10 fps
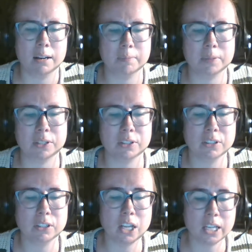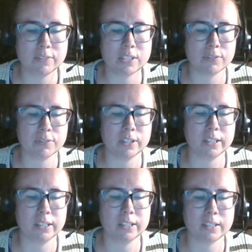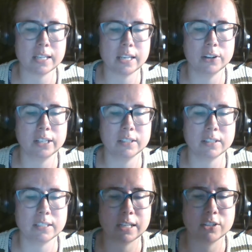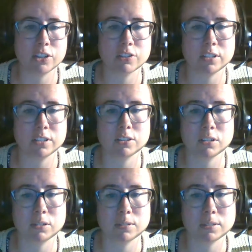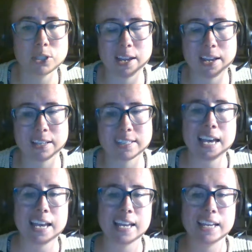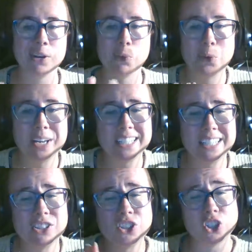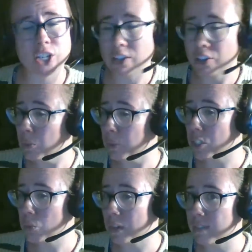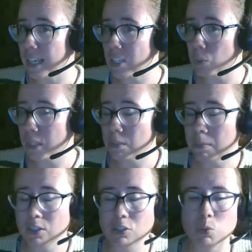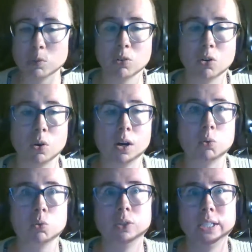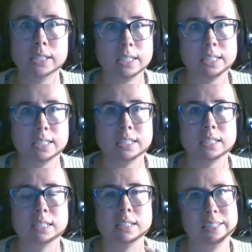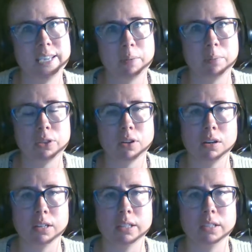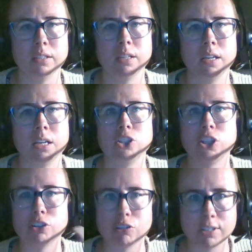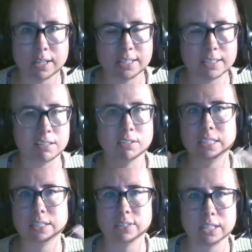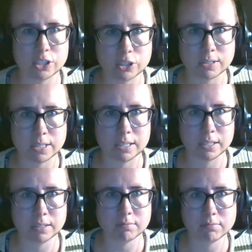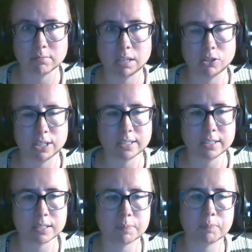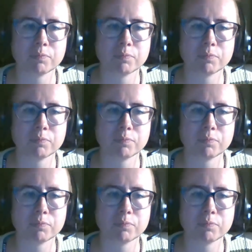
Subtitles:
There are a lot of different areas that gender studies goes into. And in What is Gender, which is one of next week's modules, we will go really into depth on gender studies and all the different issues that it addresses.